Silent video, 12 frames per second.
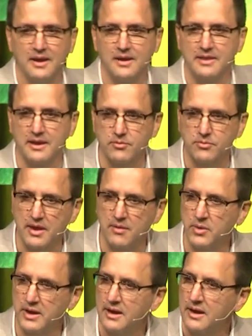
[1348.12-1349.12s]
that
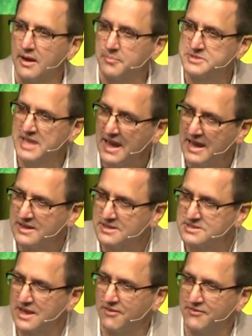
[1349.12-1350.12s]
we obtained
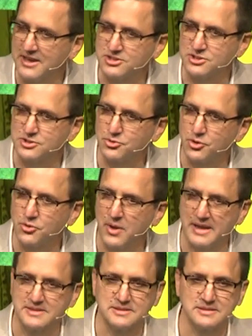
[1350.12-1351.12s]
salvation through
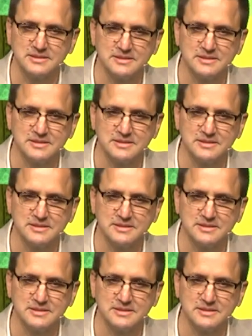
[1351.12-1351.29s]
grace.